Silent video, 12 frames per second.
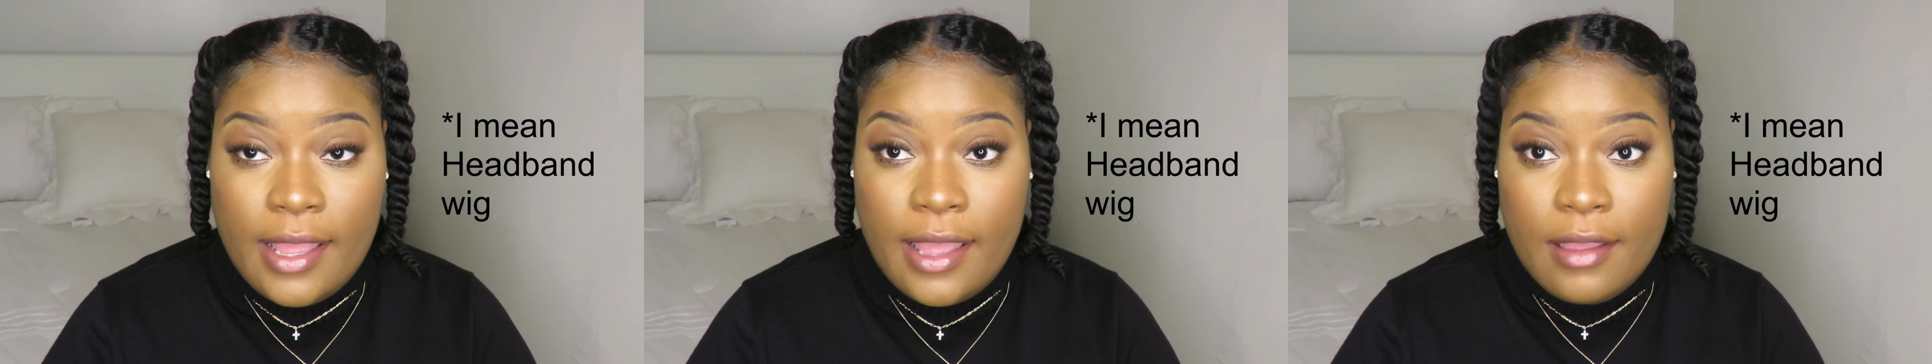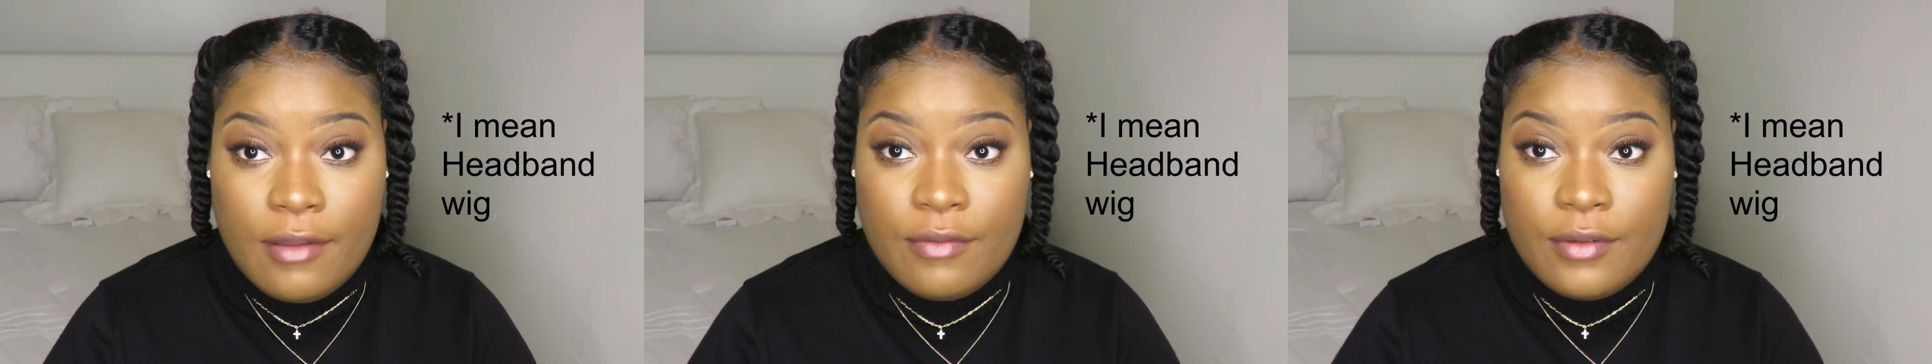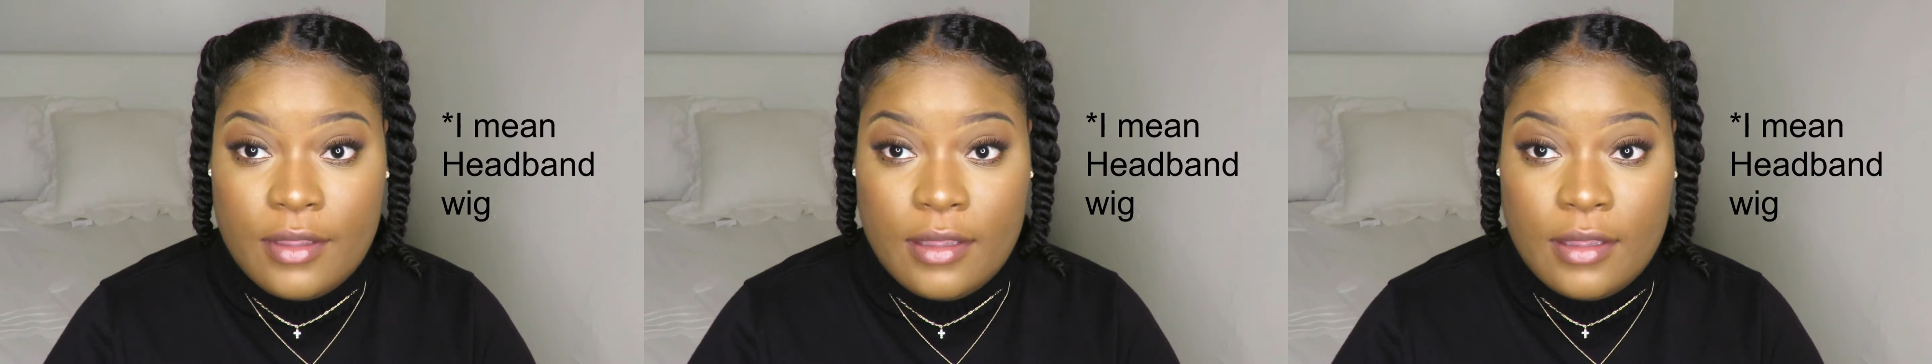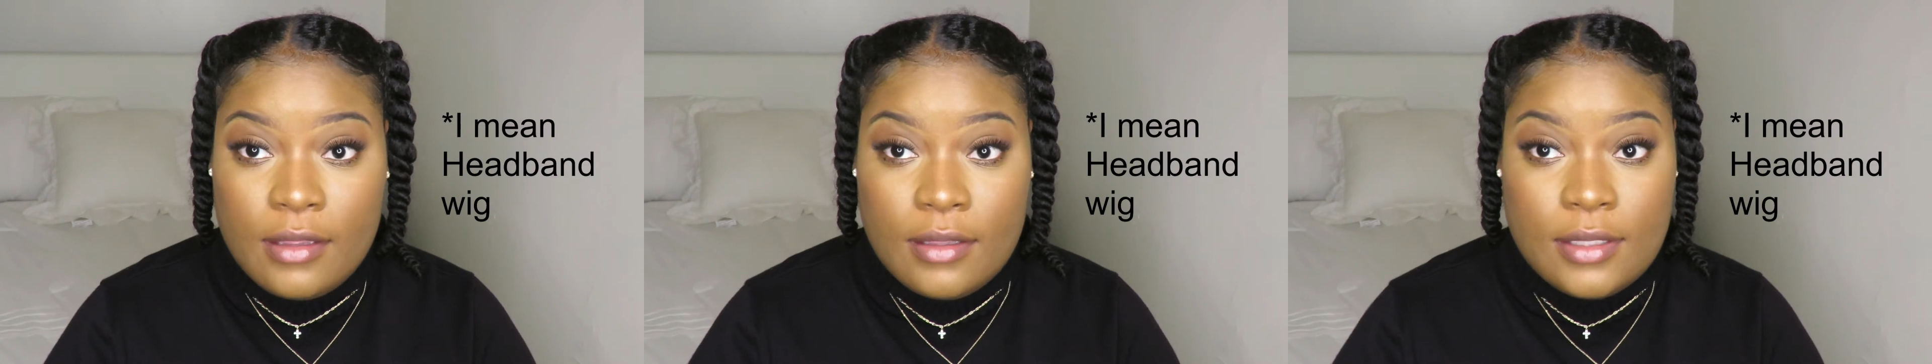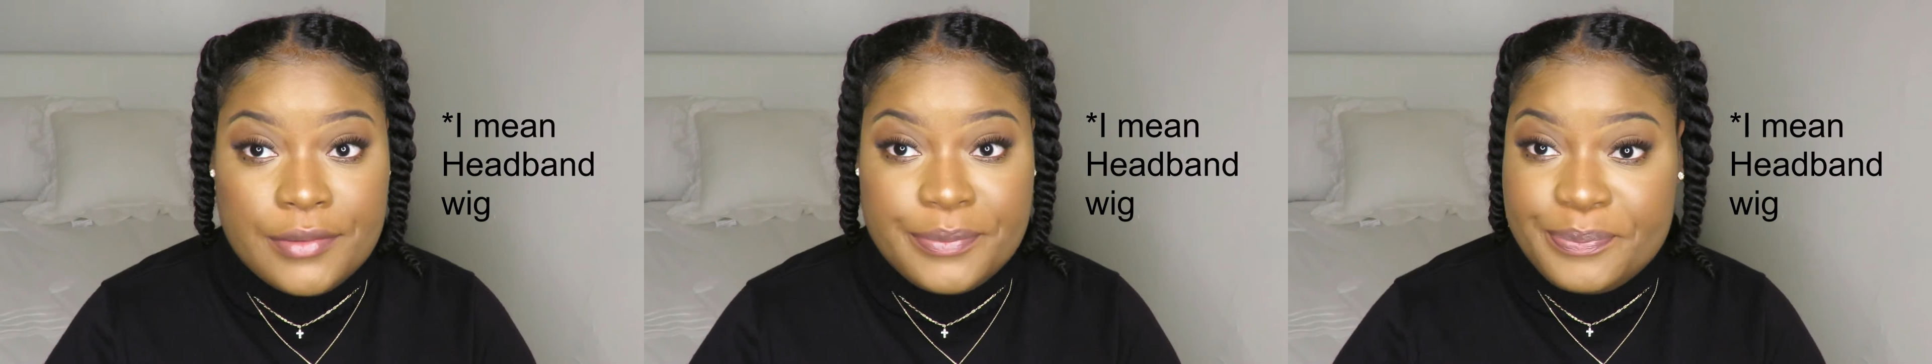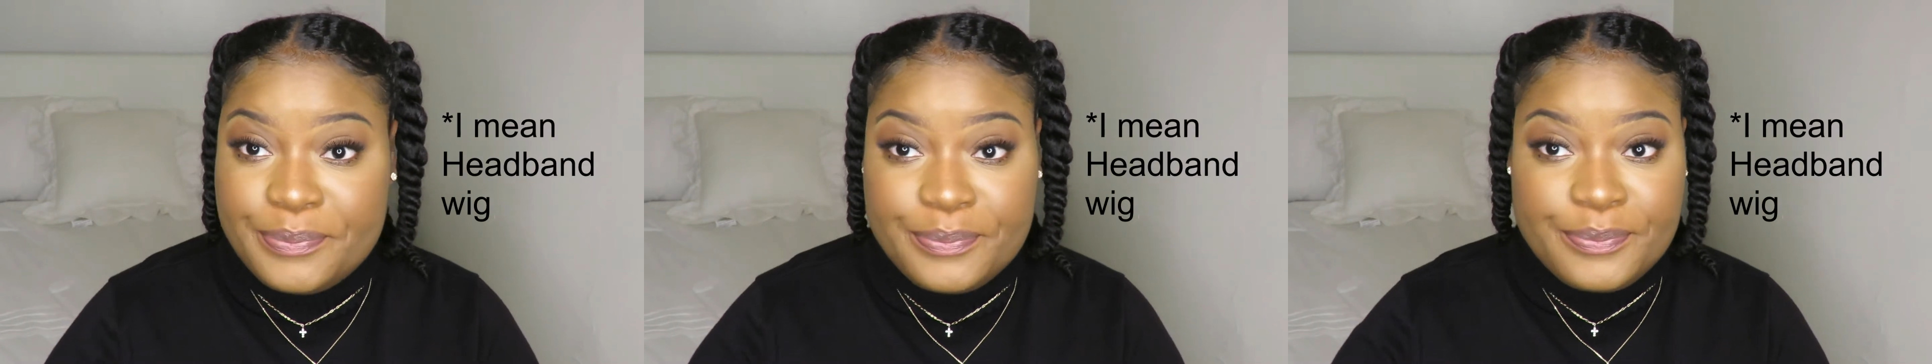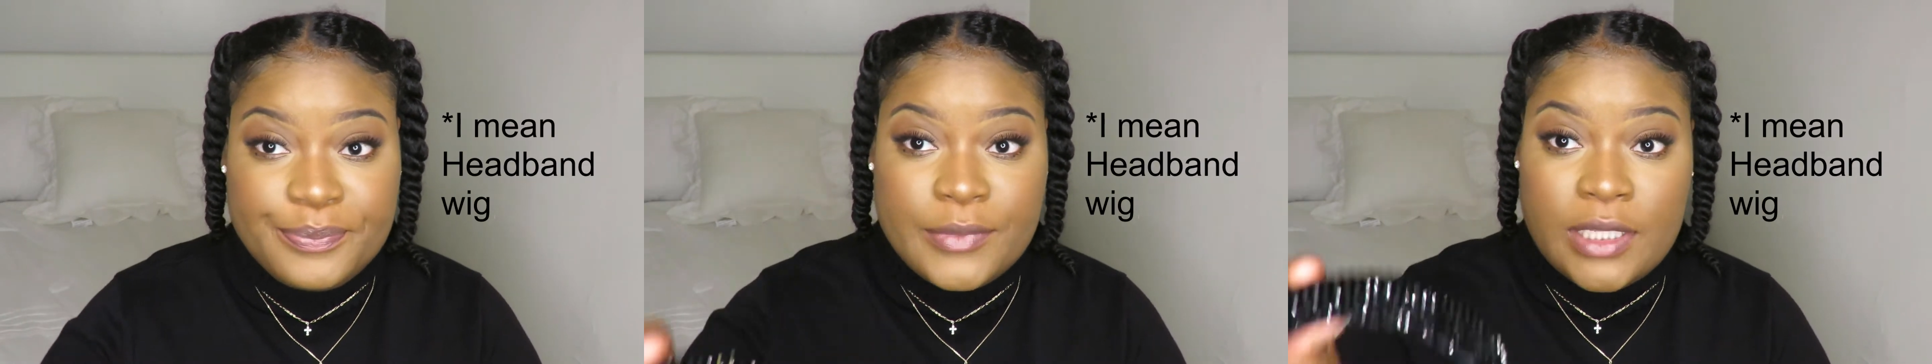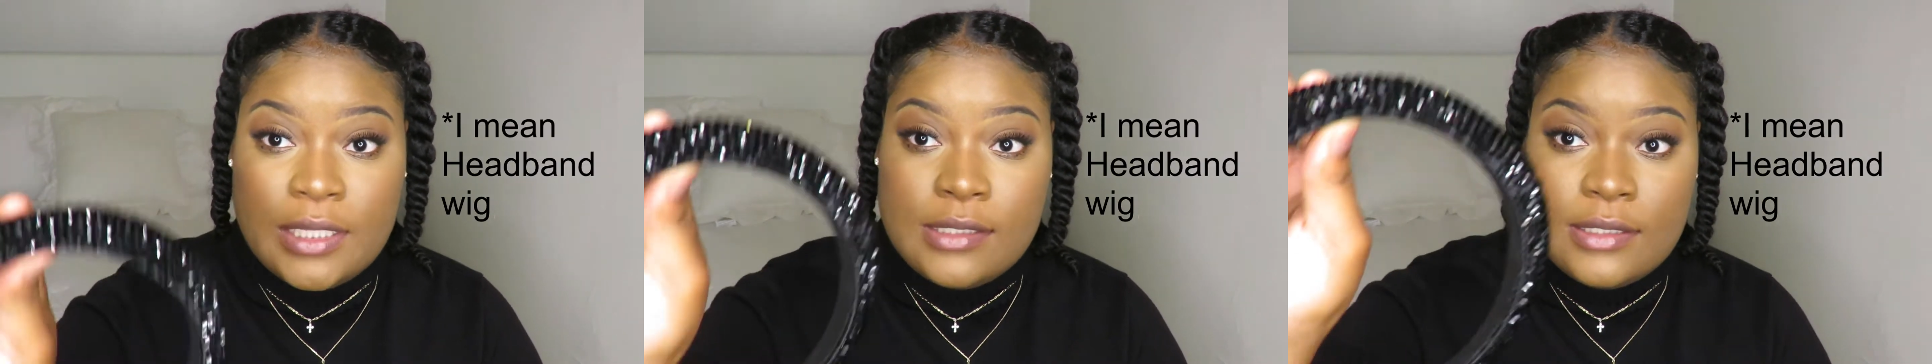half wig.
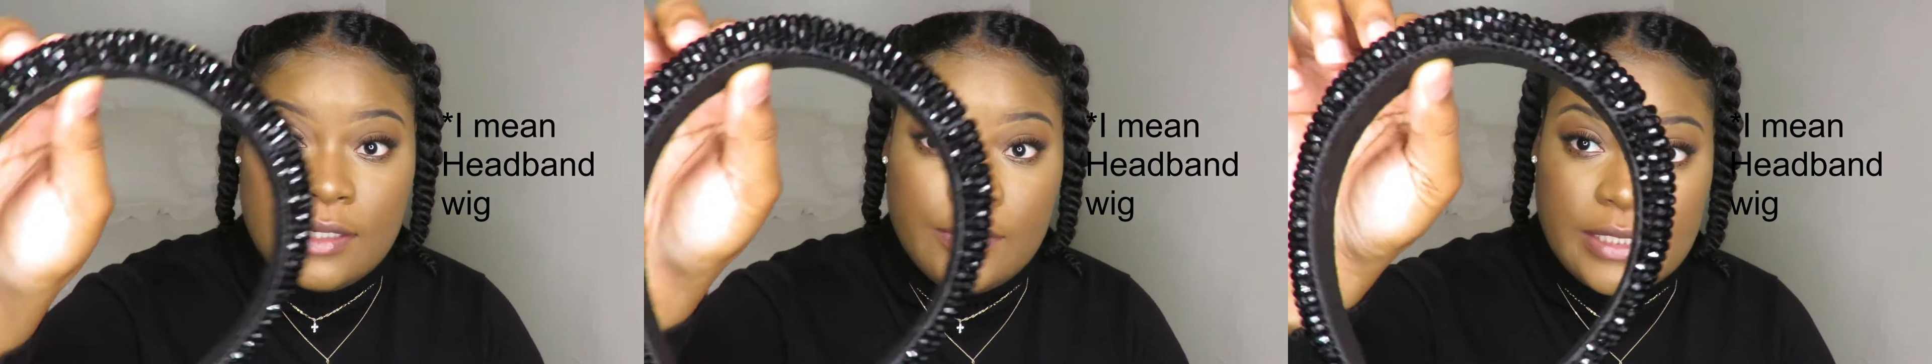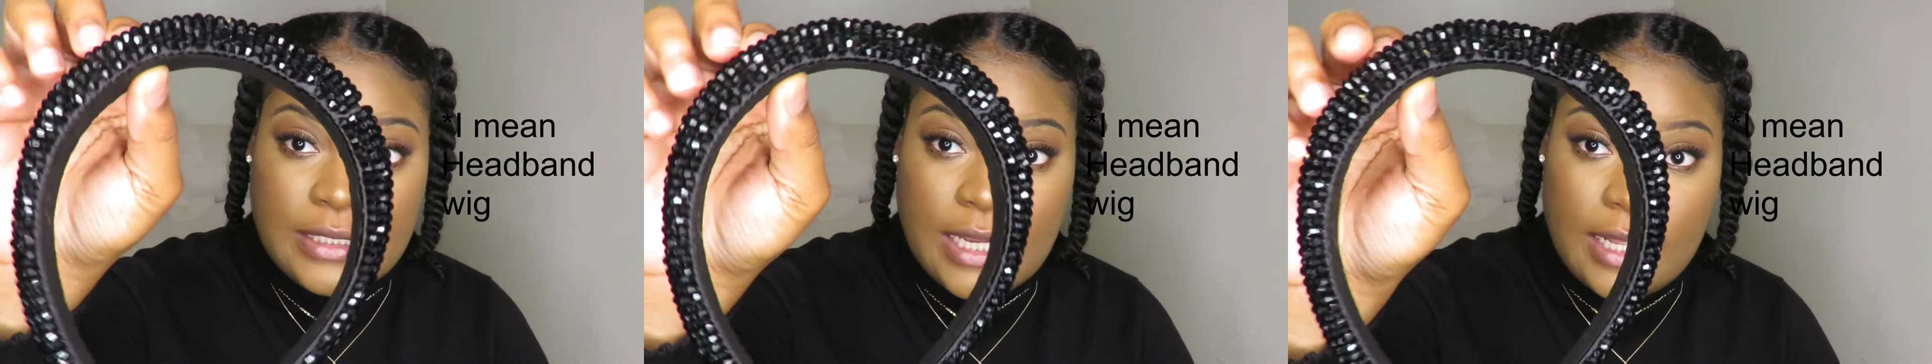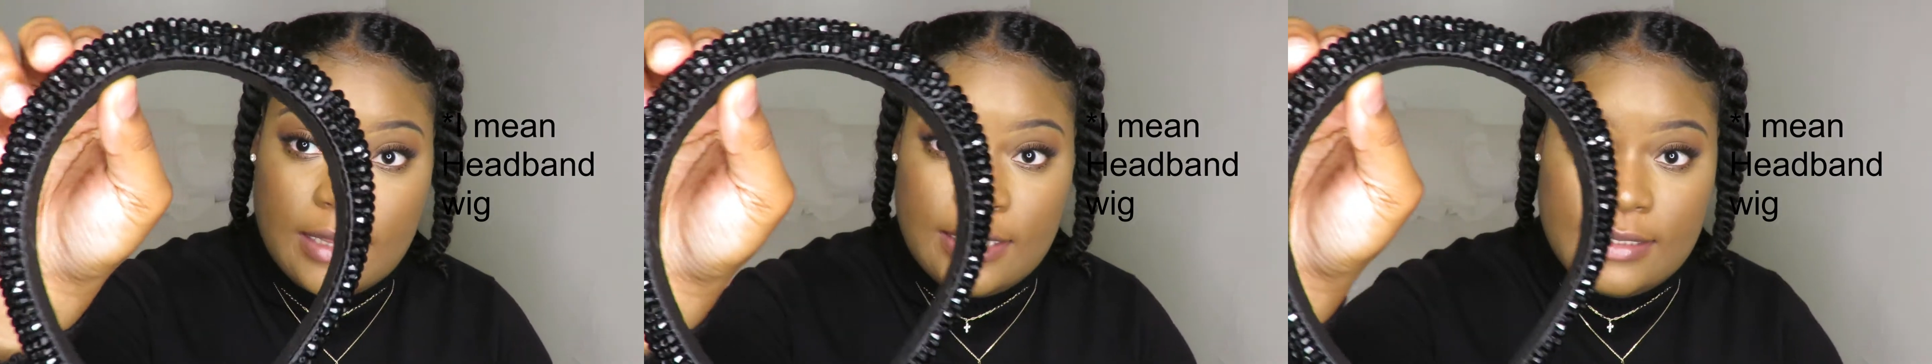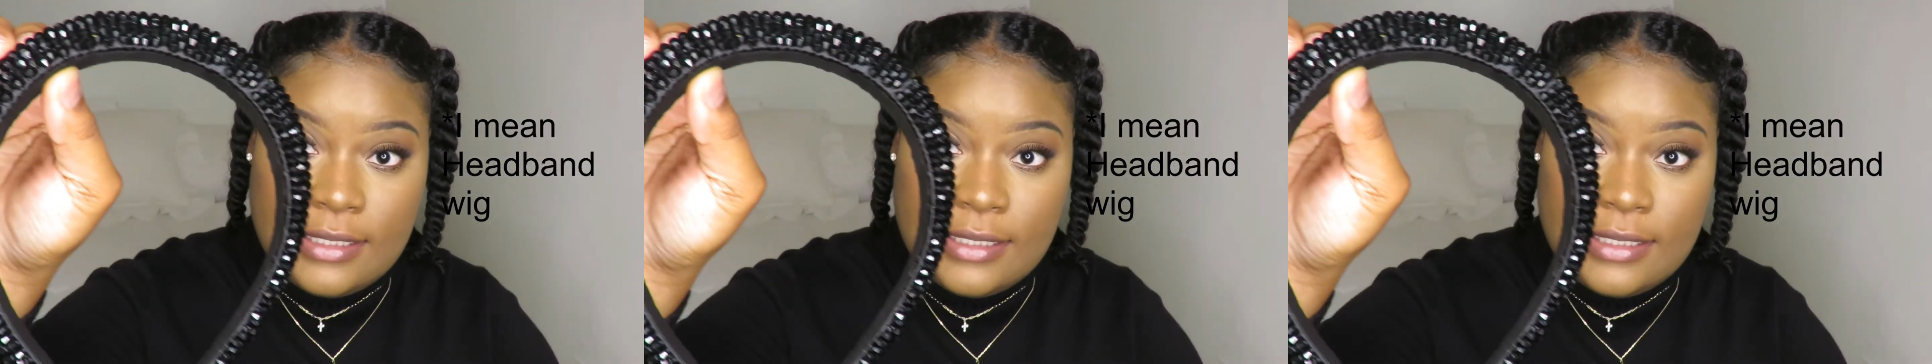So anyways, I got these